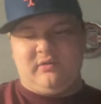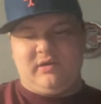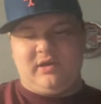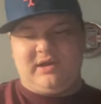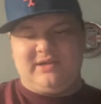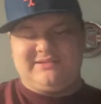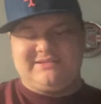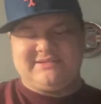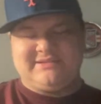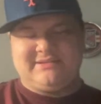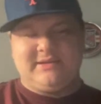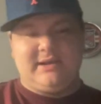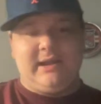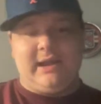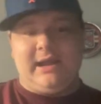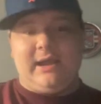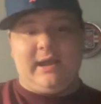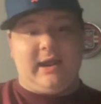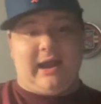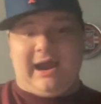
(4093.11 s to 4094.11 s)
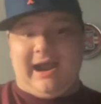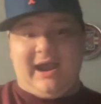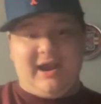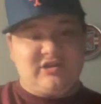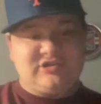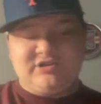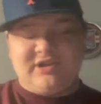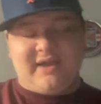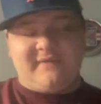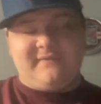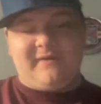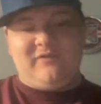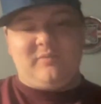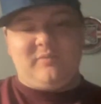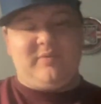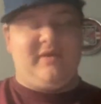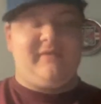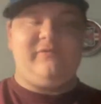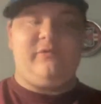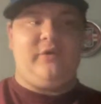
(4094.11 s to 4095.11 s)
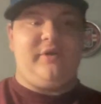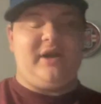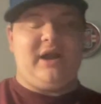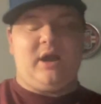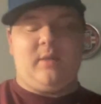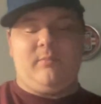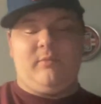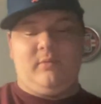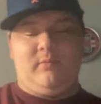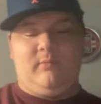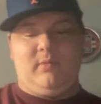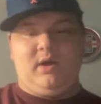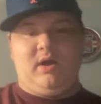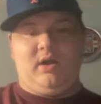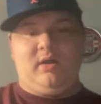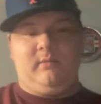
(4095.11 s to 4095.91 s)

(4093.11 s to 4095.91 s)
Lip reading: cuts. I actually have every Pink Floyd album.